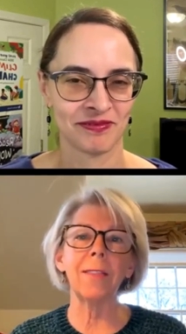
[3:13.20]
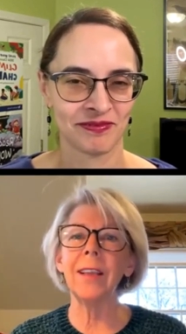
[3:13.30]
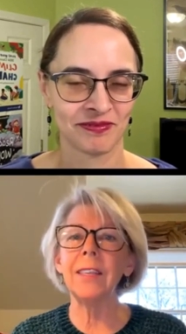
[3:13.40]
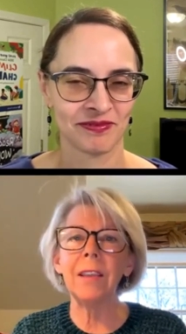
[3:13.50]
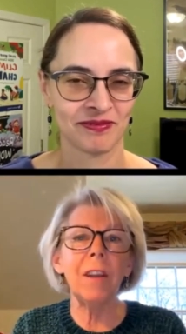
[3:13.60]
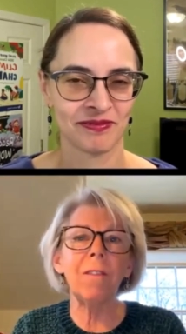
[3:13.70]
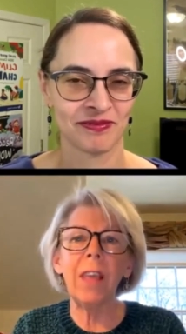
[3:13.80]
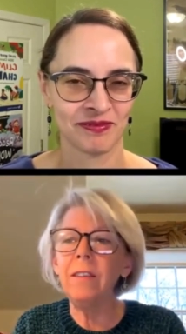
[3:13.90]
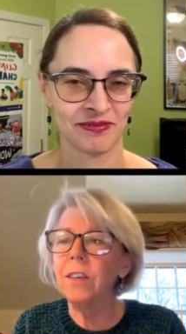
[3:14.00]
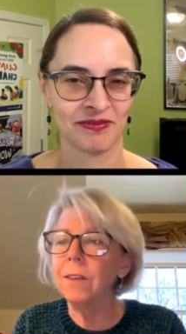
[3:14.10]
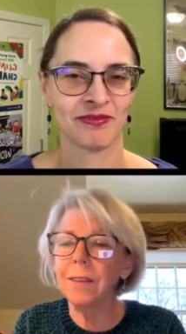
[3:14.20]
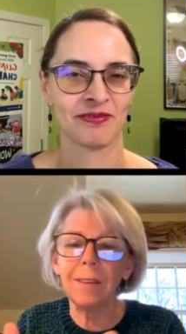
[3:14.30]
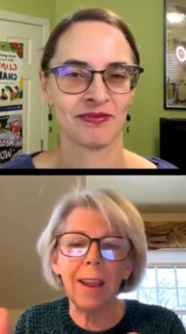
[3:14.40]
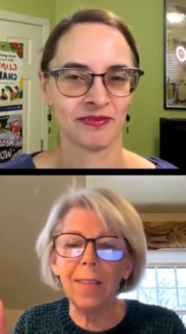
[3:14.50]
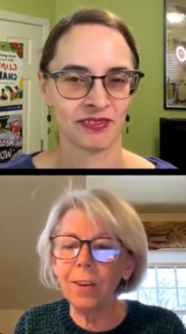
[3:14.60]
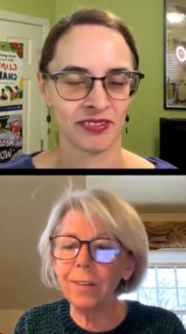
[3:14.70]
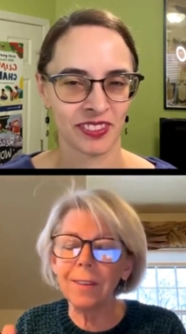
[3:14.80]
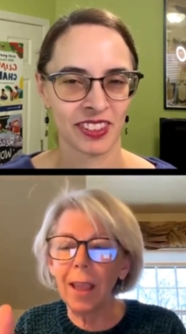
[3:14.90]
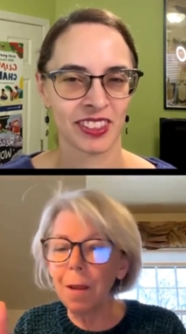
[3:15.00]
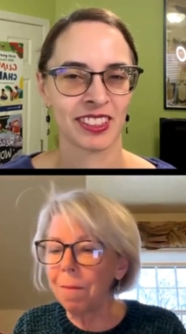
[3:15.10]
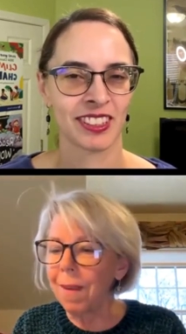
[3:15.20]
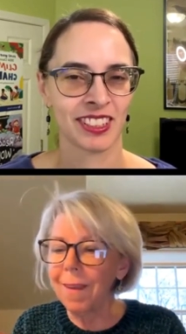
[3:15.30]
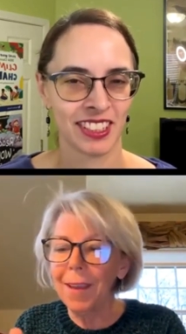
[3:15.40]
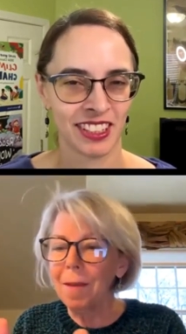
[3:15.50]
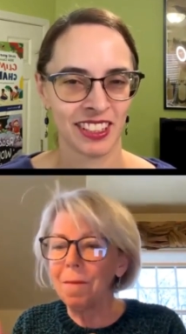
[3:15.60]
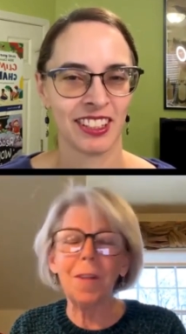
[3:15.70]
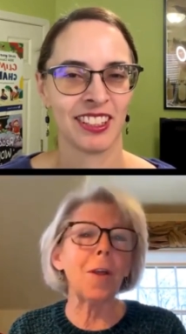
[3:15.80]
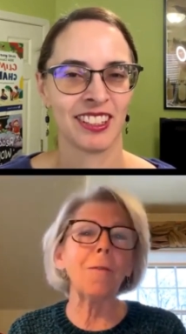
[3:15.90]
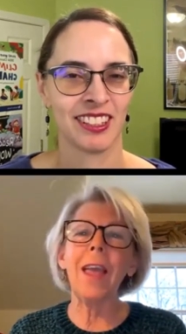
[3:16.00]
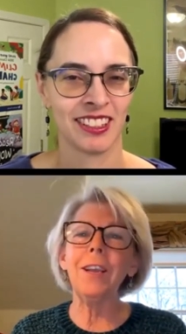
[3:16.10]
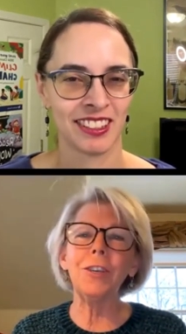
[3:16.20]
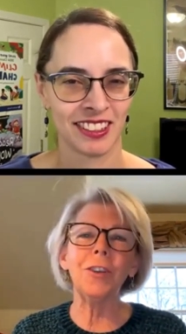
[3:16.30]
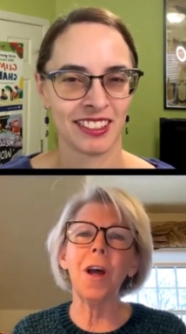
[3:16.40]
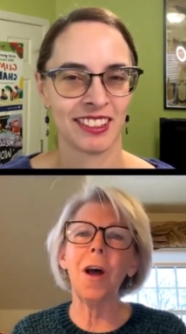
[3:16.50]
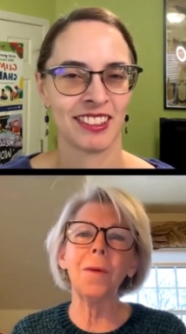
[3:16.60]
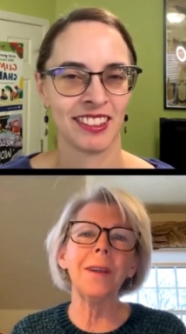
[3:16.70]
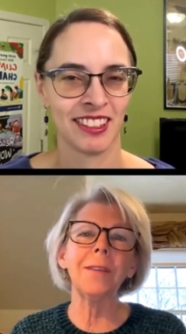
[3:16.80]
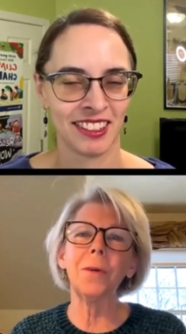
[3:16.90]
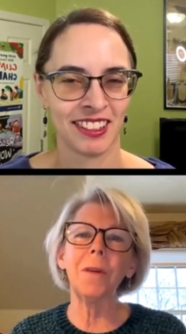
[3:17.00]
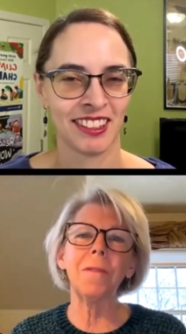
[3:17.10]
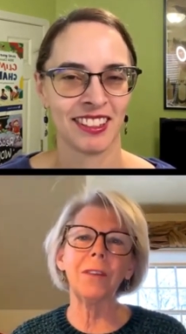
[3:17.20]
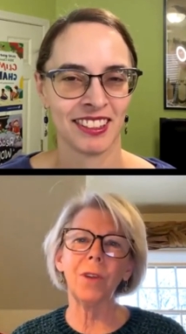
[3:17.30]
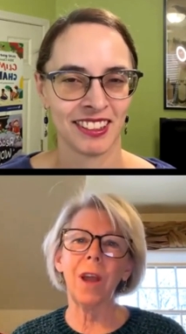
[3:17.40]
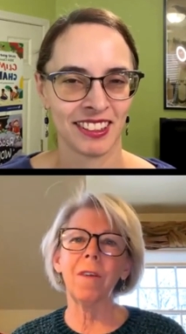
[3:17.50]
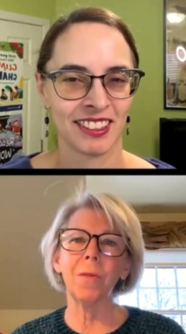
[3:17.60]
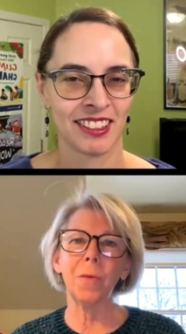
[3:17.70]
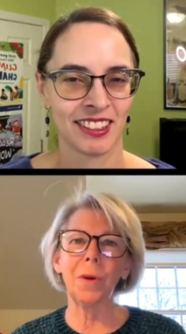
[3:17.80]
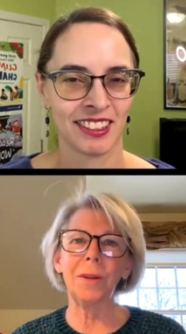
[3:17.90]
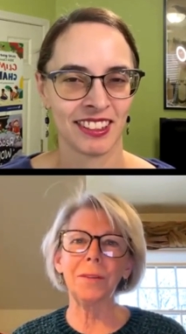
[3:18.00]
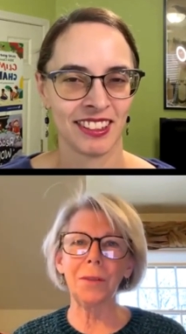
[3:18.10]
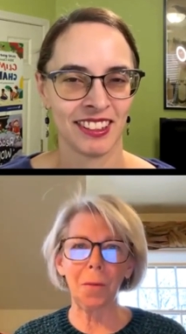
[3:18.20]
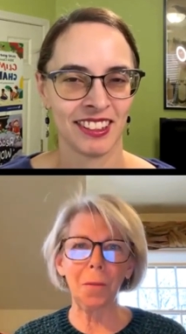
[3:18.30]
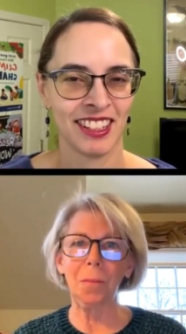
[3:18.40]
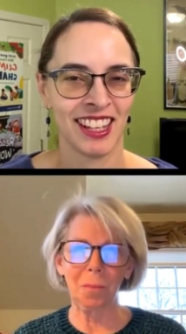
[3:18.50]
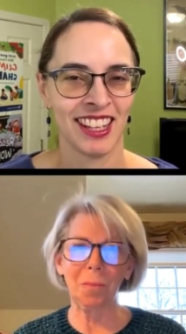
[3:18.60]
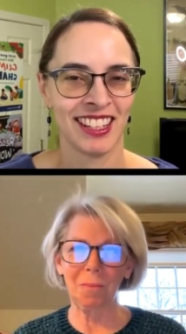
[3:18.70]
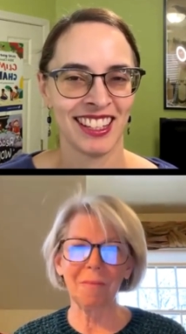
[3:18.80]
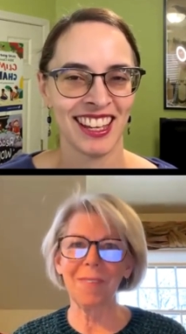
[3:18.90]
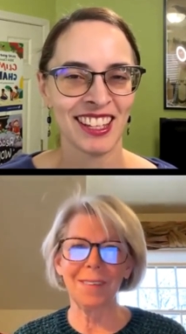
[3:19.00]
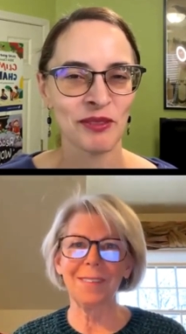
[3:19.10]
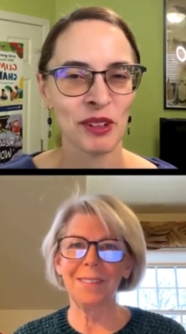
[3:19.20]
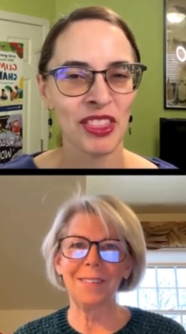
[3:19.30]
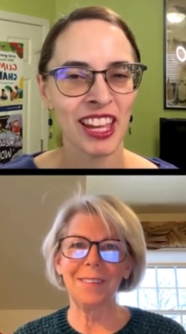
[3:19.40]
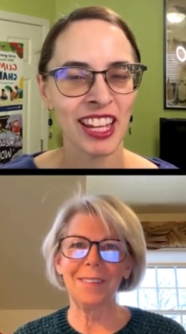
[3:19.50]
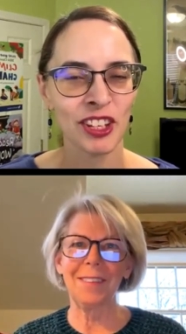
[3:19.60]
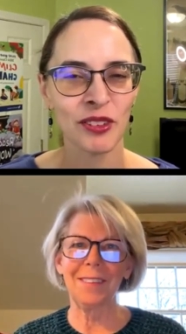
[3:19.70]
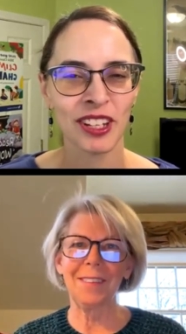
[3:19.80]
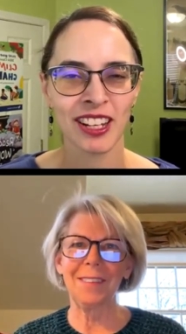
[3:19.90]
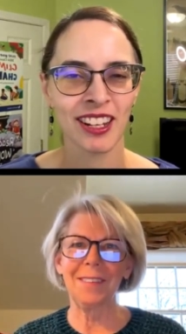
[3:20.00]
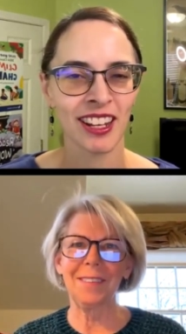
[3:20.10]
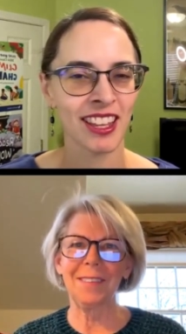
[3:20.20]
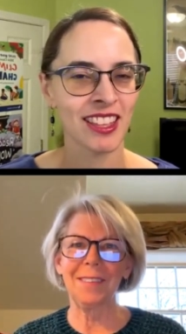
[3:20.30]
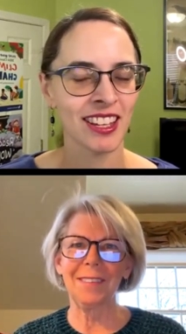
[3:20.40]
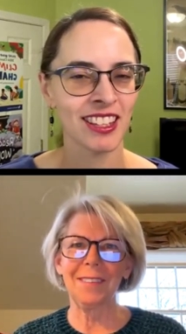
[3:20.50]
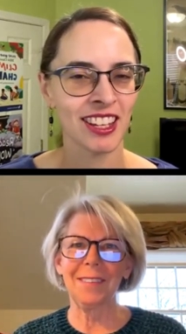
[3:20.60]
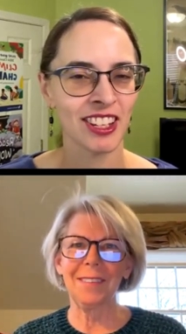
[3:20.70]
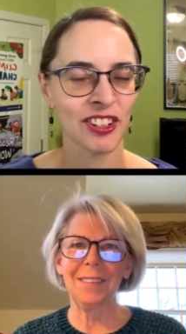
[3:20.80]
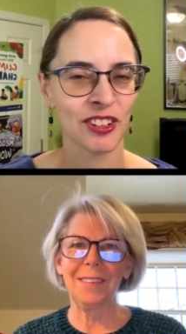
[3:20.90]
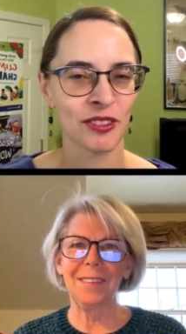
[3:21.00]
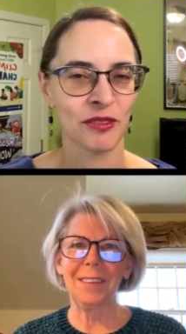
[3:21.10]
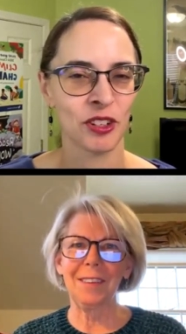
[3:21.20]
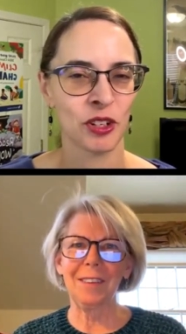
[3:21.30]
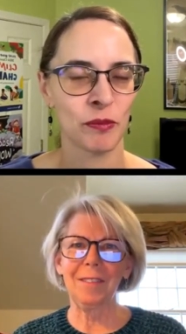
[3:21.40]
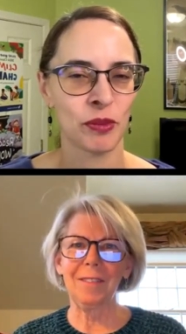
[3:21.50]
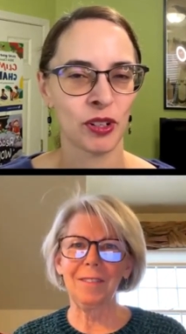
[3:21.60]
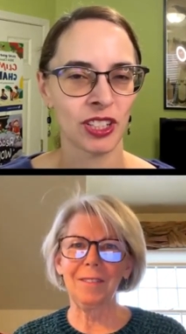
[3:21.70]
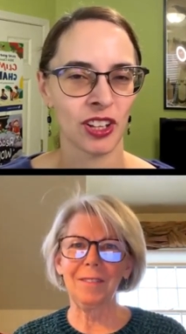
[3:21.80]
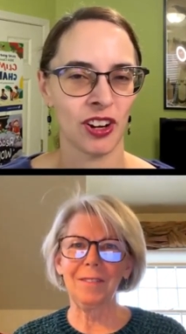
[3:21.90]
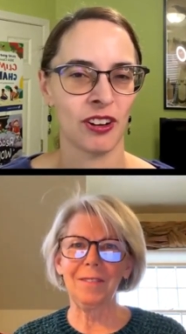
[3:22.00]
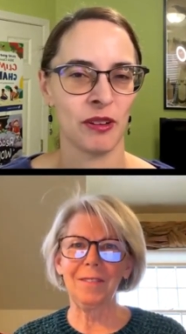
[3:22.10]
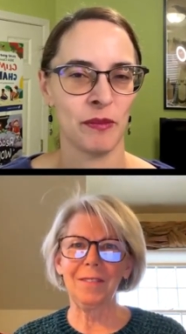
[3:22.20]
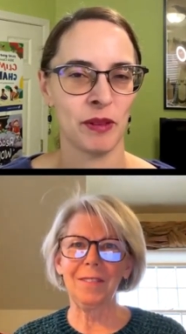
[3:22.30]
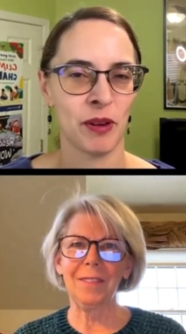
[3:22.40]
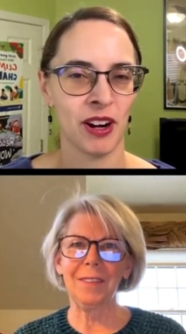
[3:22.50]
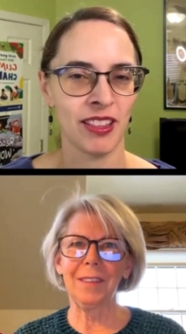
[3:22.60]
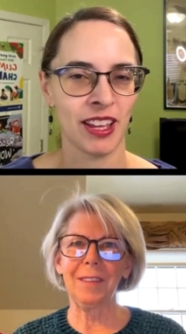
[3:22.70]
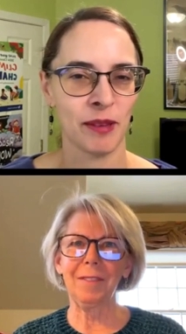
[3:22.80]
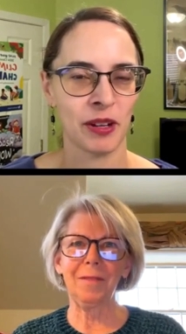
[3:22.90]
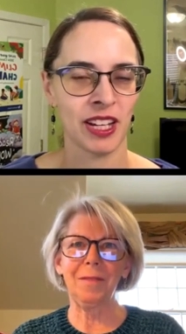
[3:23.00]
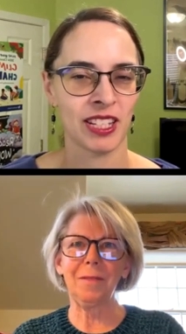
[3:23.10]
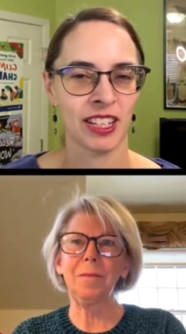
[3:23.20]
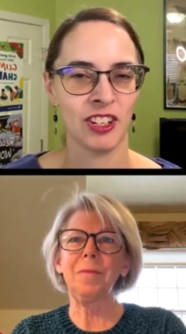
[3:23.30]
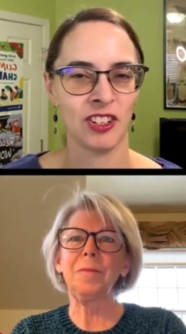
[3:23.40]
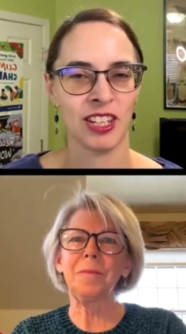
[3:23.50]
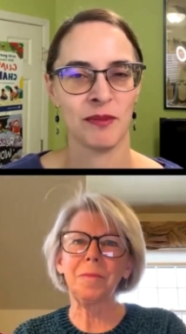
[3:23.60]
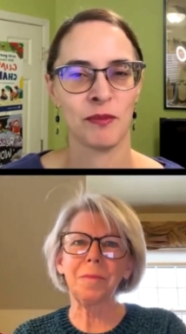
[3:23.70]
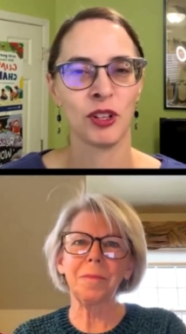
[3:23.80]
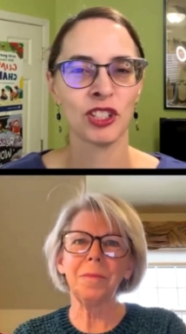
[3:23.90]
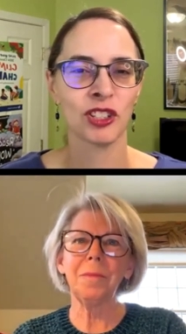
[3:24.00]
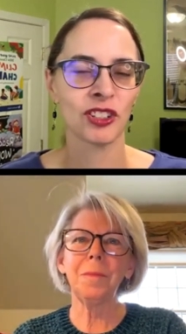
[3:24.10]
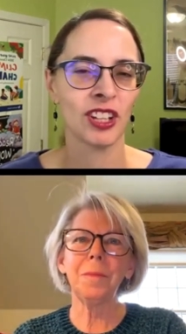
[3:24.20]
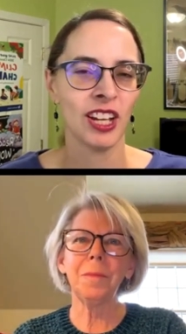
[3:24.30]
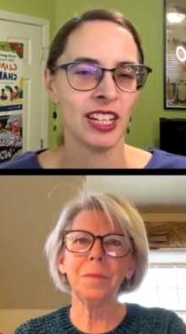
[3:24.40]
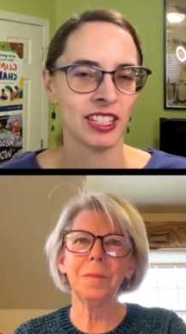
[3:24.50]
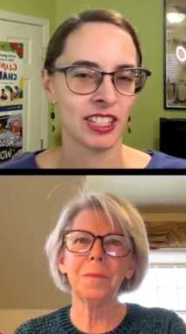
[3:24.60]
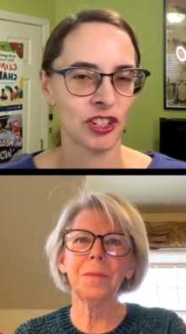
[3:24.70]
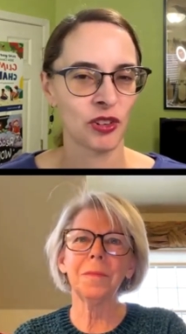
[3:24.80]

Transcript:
Speaker 1: of things, even if they just stay in their same location always or if they travel the world. So
Speaker 2: yeah, well, thank you, and and I think that your your books are a big part of that because, like you said, books are such a